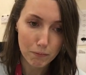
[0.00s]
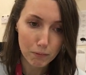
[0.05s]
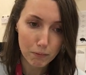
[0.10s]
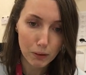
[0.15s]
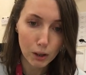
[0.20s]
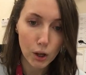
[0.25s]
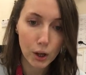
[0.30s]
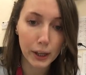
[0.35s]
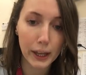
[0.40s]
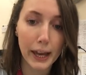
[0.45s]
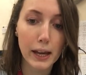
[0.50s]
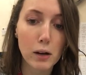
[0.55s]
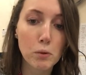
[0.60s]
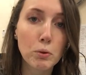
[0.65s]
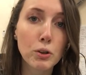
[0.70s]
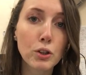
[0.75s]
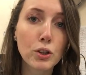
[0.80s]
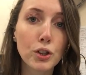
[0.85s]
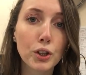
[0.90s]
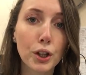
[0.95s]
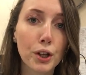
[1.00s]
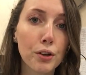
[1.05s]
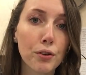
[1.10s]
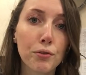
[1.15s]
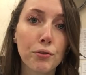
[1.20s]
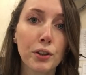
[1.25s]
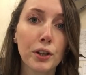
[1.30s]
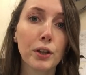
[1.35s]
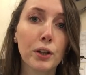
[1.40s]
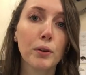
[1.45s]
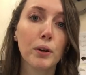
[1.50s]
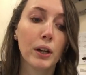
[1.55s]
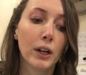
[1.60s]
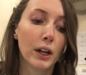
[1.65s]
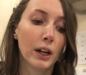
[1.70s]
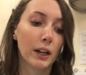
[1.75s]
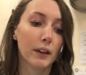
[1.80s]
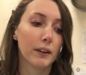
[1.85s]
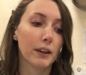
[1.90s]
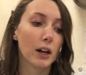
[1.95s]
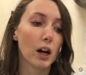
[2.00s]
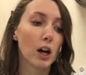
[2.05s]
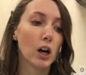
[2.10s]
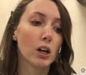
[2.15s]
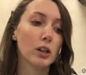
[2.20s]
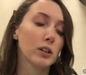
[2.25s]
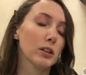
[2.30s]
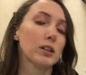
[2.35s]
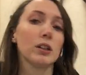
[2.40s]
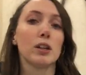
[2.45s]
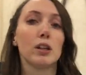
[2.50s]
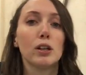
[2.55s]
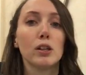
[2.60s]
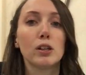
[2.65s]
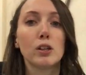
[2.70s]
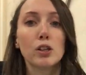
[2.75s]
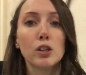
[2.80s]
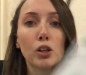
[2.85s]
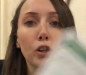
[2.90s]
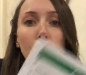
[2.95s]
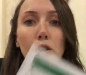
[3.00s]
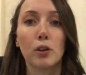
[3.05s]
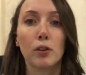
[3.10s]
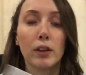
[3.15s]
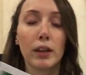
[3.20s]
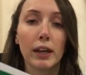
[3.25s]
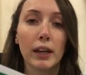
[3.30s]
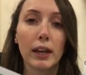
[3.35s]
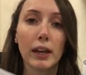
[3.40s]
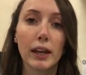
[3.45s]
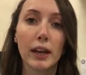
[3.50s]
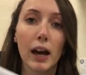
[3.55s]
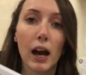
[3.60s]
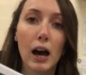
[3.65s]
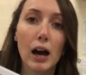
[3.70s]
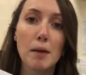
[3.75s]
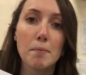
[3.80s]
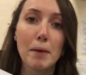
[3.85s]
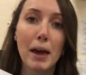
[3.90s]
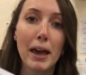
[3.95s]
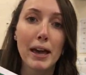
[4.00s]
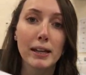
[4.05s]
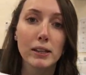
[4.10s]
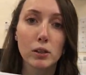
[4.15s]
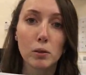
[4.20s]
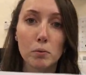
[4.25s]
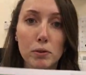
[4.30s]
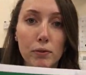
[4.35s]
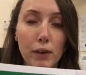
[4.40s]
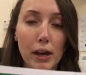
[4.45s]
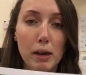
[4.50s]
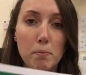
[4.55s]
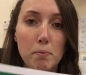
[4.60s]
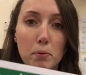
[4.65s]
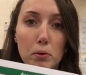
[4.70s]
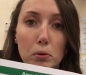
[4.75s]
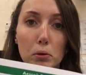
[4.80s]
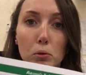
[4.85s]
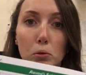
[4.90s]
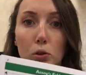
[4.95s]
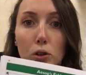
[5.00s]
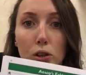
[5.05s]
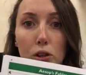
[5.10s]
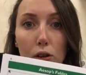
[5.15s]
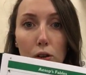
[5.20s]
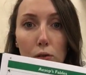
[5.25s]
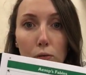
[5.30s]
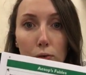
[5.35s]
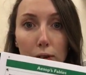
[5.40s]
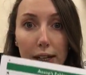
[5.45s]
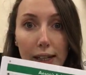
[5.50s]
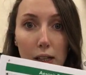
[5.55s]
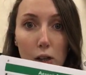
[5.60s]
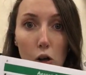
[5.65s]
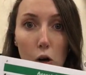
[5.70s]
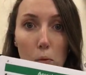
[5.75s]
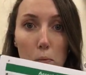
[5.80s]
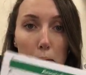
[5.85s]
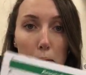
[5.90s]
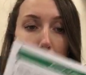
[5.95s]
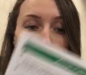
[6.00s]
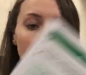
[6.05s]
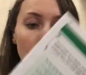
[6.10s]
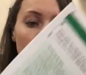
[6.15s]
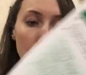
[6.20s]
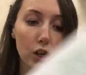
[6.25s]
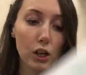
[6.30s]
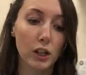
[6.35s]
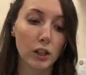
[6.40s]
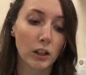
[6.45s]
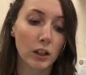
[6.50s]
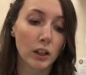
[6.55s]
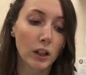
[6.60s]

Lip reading: Okay, I want to go through the answers to the Aesop's Fables reading comprehension.